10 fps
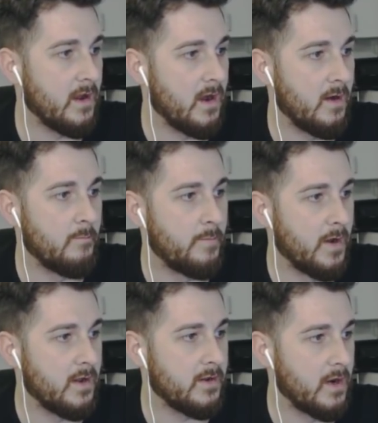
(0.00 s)
Um,
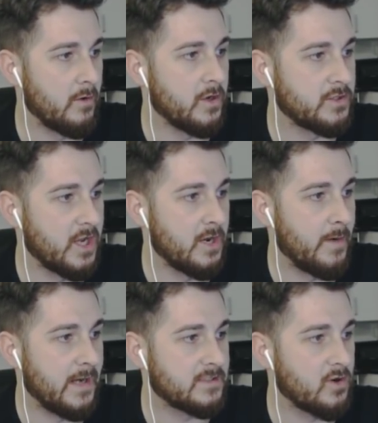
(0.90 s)
but, you know, good turn of
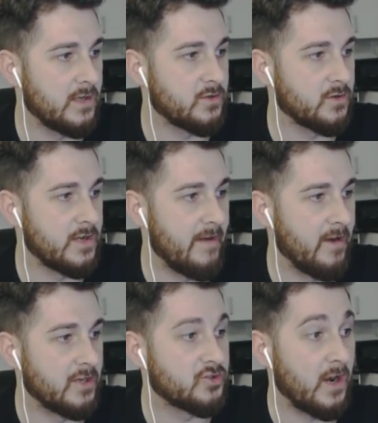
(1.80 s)
pace, got into a good
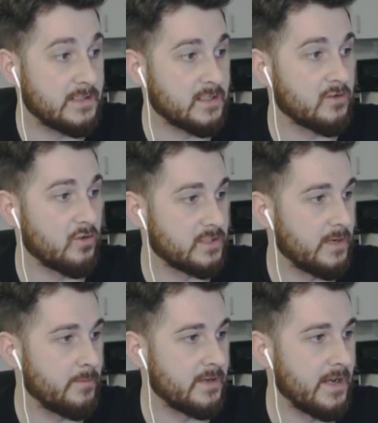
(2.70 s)
area. Tried to cross
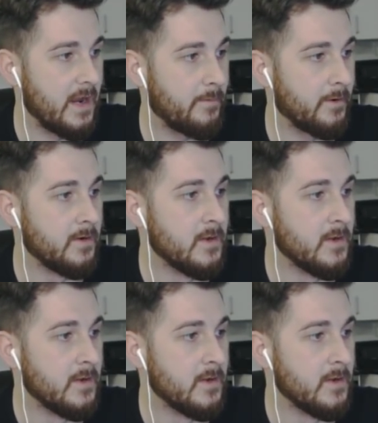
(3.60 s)
it, but it didn't happen.